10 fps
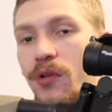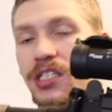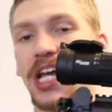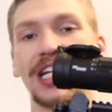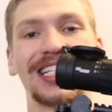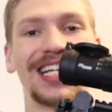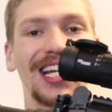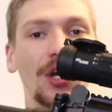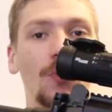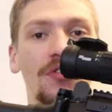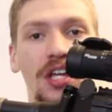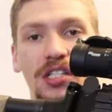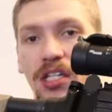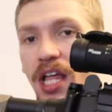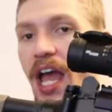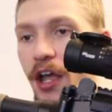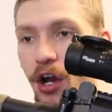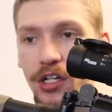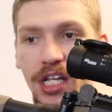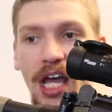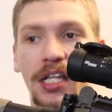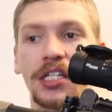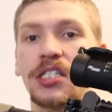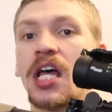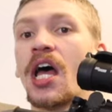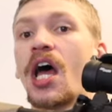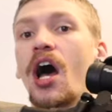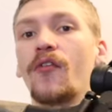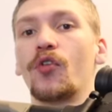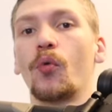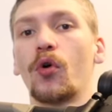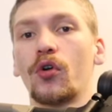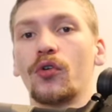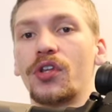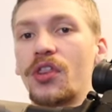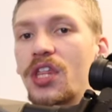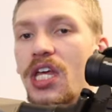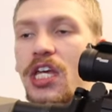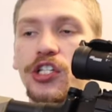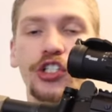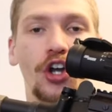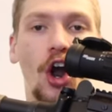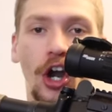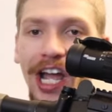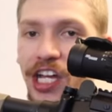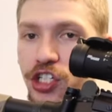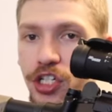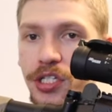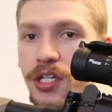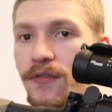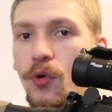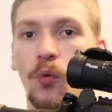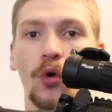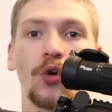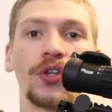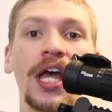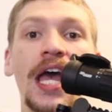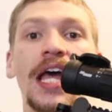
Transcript: Once again, contending with things like the AR-10s of the world, the SCAR-H's of the world.